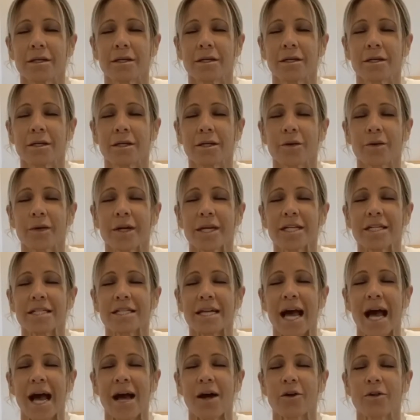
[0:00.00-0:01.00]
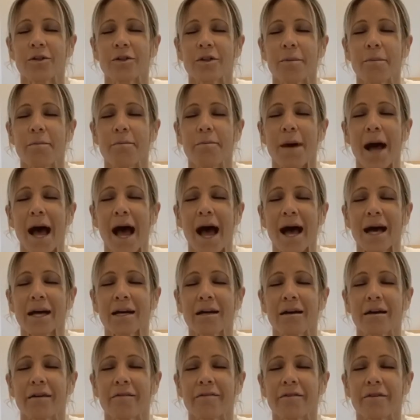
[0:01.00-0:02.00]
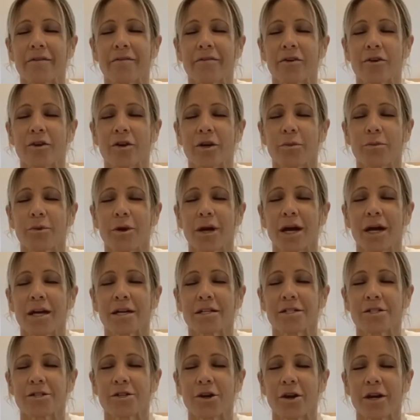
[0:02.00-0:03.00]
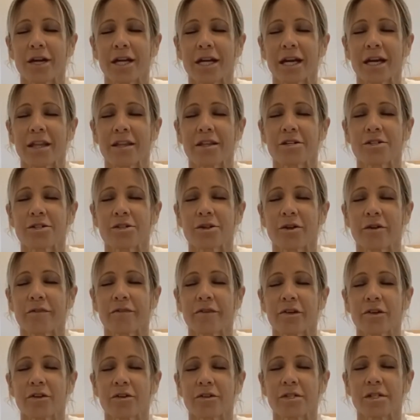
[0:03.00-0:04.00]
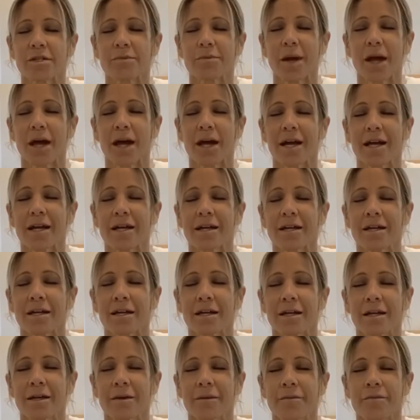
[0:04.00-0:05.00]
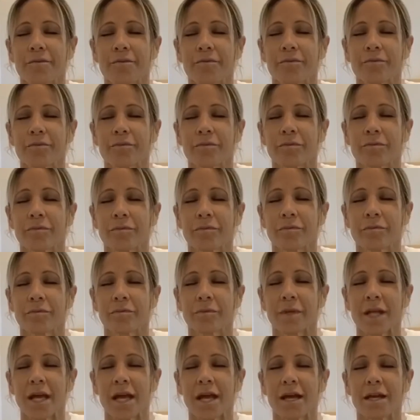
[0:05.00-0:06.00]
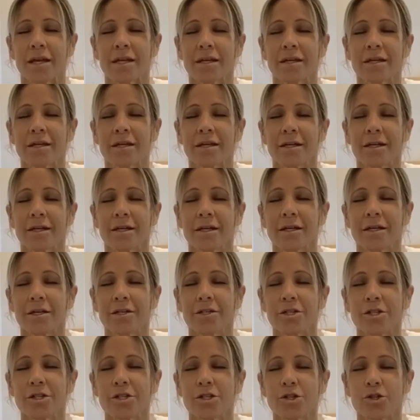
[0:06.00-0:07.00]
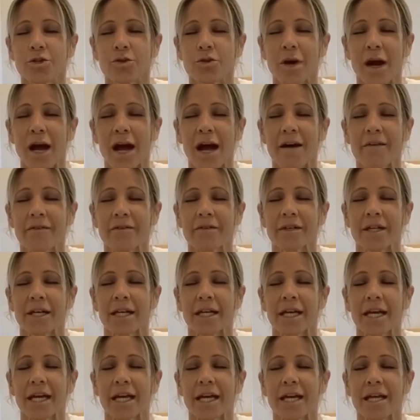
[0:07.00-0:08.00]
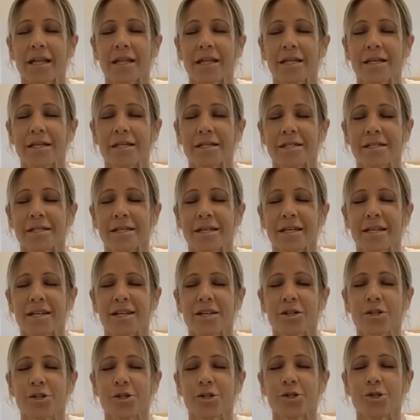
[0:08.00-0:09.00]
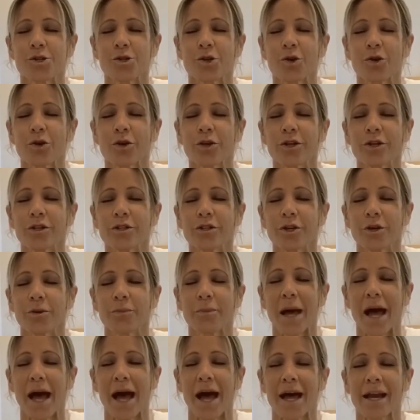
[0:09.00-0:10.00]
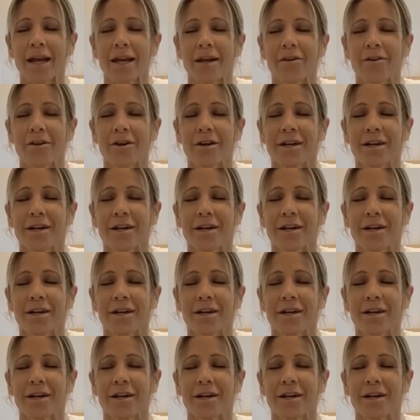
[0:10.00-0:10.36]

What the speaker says: going down the back of the vertebra, starting at the cervical spine, and just traveling in this circular pattern,